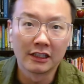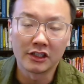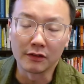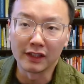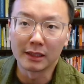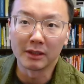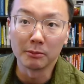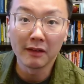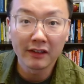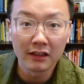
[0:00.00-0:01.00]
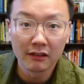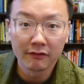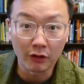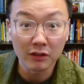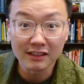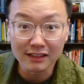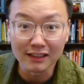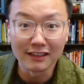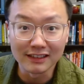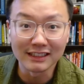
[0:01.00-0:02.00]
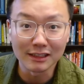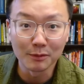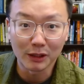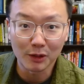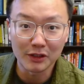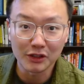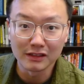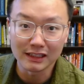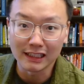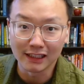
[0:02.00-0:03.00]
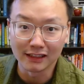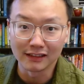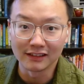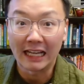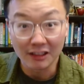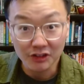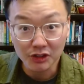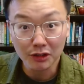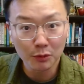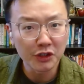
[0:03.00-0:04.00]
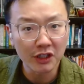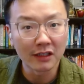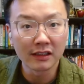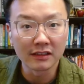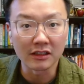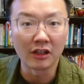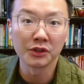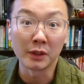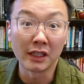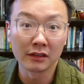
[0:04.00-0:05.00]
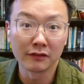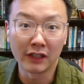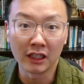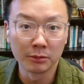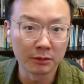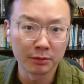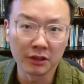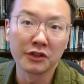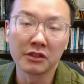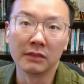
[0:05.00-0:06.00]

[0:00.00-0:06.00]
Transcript: to think about the method first and then see what questions they can answer, which I think is also another viable approach.